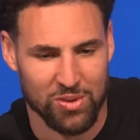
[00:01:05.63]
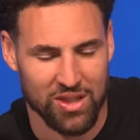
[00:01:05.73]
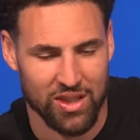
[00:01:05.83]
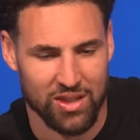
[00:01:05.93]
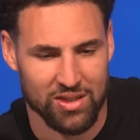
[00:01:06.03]

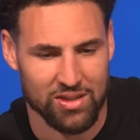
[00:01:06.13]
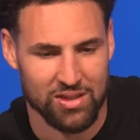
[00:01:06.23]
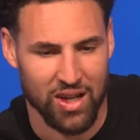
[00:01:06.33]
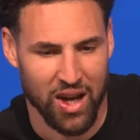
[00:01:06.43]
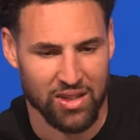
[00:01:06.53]
because
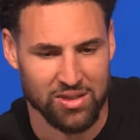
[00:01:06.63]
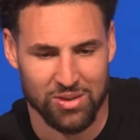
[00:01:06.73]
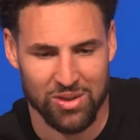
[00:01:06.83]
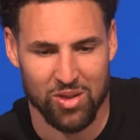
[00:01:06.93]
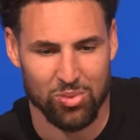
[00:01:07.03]
I
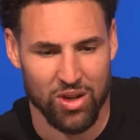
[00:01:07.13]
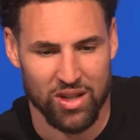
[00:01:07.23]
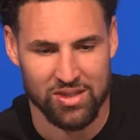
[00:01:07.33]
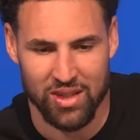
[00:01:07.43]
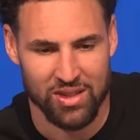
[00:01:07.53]
still need to
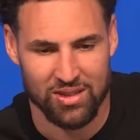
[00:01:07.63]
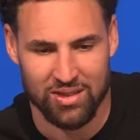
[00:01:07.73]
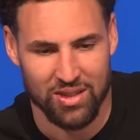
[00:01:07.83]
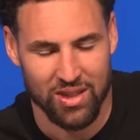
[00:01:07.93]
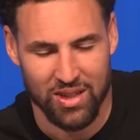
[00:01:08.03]
process
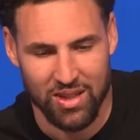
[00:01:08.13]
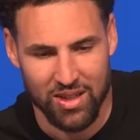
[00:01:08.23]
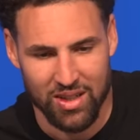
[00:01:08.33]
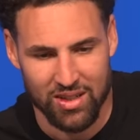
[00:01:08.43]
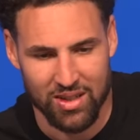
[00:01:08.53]

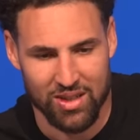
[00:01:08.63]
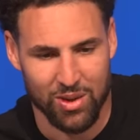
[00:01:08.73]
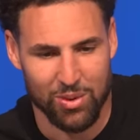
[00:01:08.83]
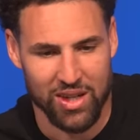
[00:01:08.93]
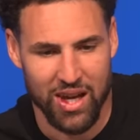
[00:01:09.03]
the
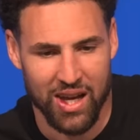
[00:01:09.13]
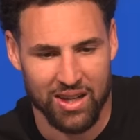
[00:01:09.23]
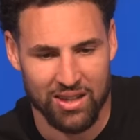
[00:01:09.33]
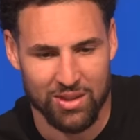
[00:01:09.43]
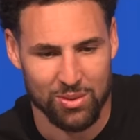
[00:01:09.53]
year we
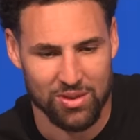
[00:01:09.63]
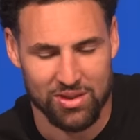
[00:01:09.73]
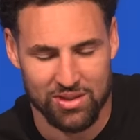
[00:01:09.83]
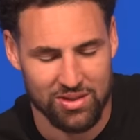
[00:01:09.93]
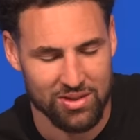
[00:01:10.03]
had, and it
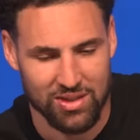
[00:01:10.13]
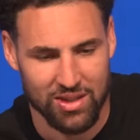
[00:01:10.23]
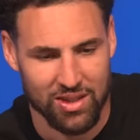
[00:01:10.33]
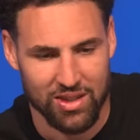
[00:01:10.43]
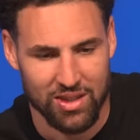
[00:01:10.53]
was
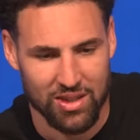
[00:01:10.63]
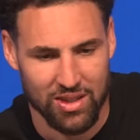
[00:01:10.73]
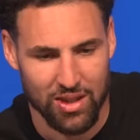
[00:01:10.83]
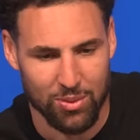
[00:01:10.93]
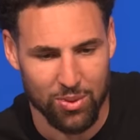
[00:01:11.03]

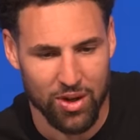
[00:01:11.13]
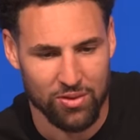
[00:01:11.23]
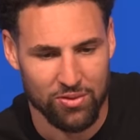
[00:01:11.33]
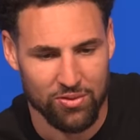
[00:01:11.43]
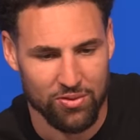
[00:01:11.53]
uh,
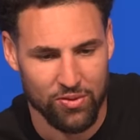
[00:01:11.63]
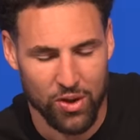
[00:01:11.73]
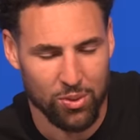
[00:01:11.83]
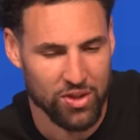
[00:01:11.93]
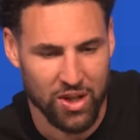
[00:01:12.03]
one
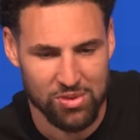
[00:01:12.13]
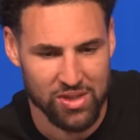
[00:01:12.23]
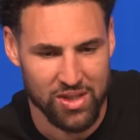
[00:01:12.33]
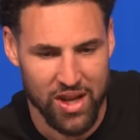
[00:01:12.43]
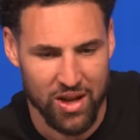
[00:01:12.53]
filled with ups
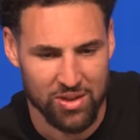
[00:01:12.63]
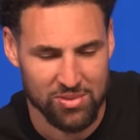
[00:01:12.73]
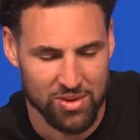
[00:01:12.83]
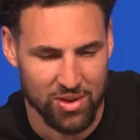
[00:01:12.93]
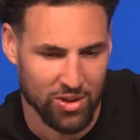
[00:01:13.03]
and downs.
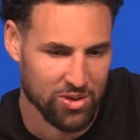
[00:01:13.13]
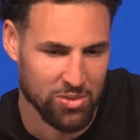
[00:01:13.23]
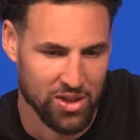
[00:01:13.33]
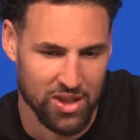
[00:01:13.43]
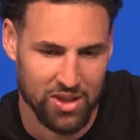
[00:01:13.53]
But
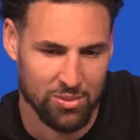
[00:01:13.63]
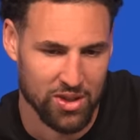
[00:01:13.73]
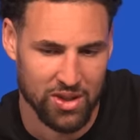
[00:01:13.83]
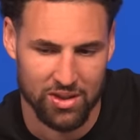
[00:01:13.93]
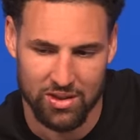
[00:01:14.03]
ultimately,
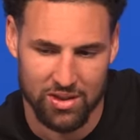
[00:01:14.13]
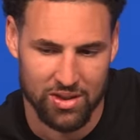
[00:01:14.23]
we